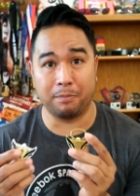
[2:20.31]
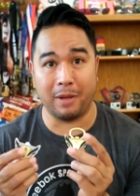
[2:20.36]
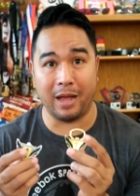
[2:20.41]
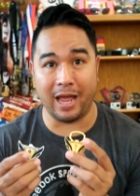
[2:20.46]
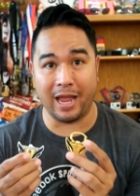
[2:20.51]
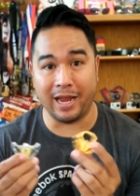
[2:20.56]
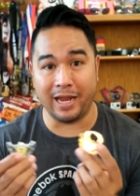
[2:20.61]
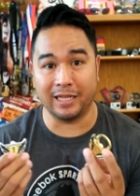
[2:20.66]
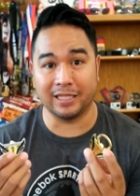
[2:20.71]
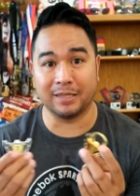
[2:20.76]

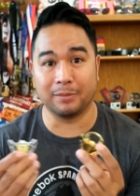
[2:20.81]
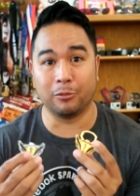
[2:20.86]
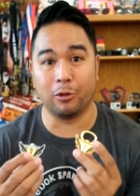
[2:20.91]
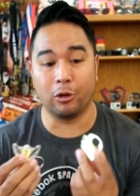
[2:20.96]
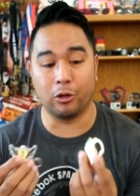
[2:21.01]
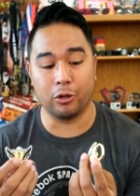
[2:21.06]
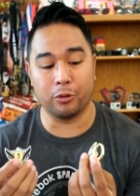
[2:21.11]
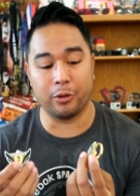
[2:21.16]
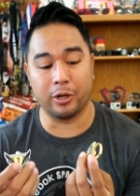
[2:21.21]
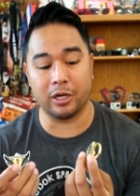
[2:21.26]
buying some
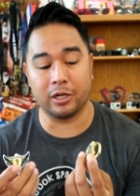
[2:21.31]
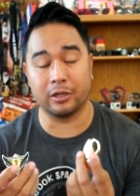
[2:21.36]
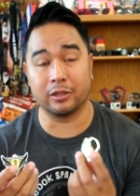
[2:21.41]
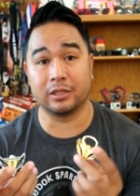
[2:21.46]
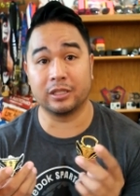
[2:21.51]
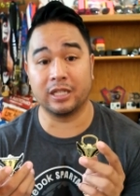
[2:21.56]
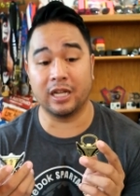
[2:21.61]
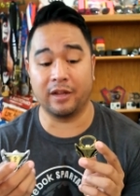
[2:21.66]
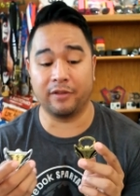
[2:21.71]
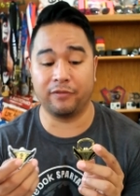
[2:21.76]
Goku Runner
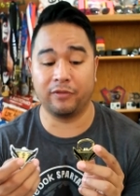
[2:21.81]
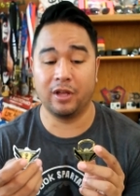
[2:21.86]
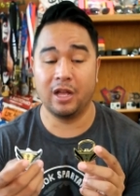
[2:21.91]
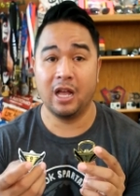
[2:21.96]
stuff.